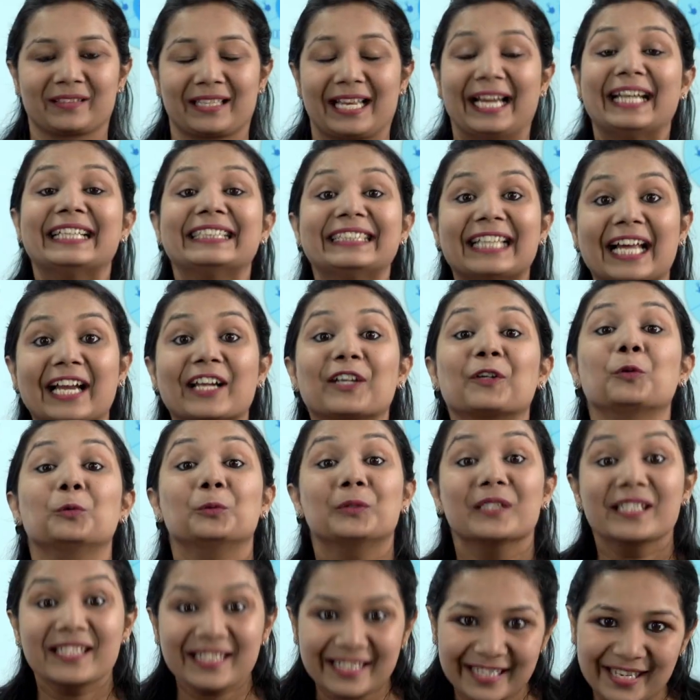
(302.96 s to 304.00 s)
and that too
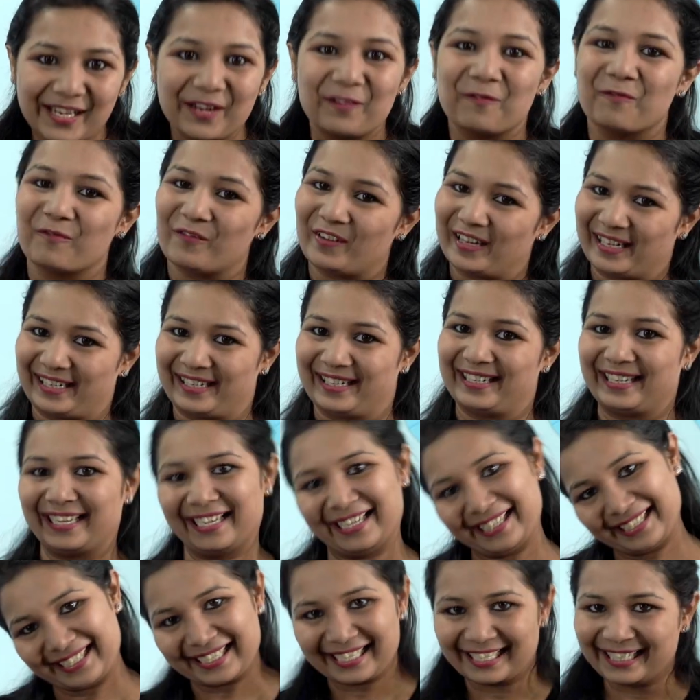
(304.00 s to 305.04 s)
the same one,
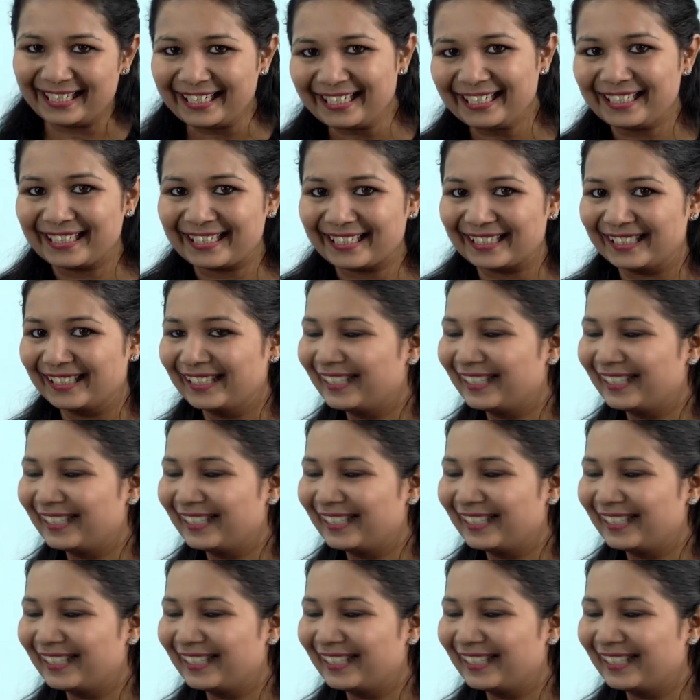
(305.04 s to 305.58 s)
right?